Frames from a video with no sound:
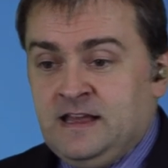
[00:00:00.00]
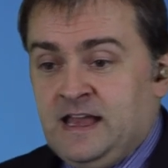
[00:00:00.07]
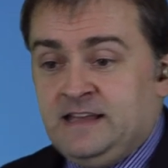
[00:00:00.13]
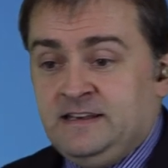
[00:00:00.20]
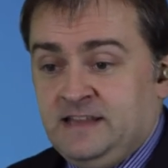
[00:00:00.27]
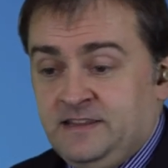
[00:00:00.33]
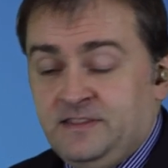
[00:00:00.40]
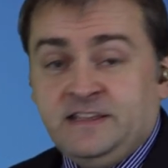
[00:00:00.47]

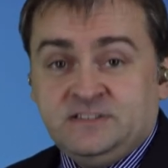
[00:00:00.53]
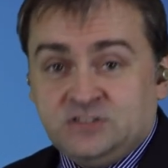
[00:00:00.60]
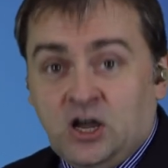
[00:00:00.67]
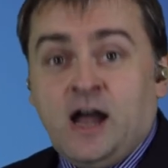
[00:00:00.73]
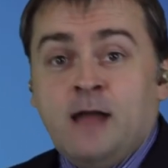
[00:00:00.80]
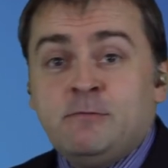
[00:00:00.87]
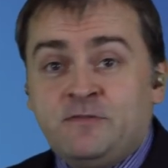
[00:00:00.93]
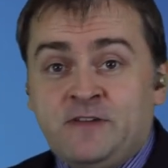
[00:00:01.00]
And then the
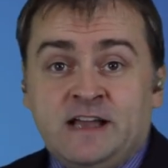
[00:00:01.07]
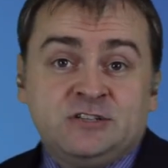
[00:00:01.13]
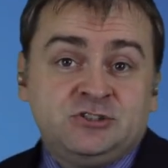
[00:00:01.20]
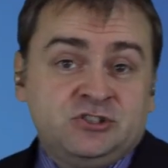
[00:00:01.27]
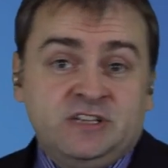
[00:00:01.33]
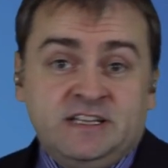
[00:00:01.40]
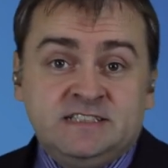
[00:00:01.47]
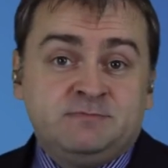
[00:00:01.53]
time of
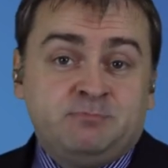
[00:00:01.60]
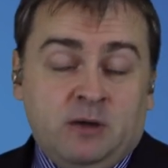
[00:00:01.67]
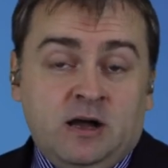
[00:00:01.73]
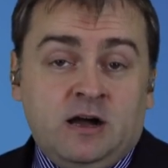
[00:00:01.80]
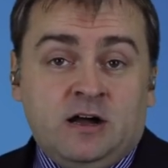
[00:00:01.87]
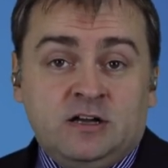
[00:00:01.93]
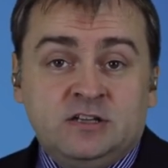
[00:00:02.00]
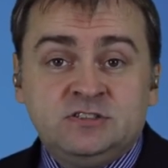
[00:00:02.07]
action is
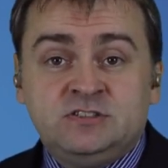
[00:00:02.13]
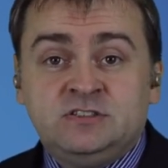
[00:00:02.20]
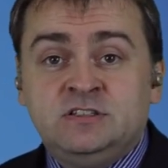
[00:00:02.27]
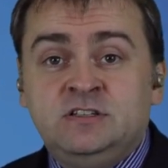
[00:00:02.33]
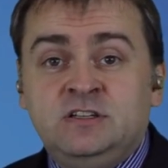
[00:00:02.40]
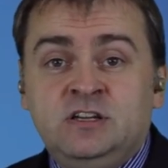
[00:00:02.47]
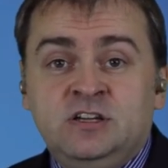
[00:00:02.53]
past.